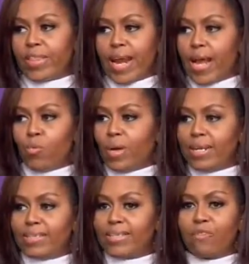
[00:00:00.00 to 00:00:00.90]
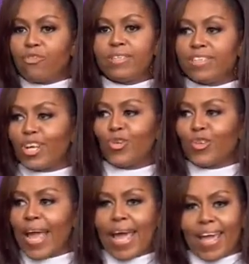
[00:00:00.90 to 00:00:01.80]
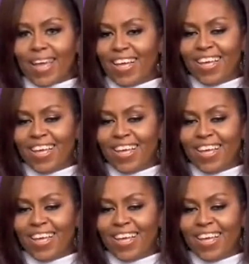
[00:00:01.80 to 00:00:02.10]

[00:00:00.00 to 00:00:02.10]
that I witness every single day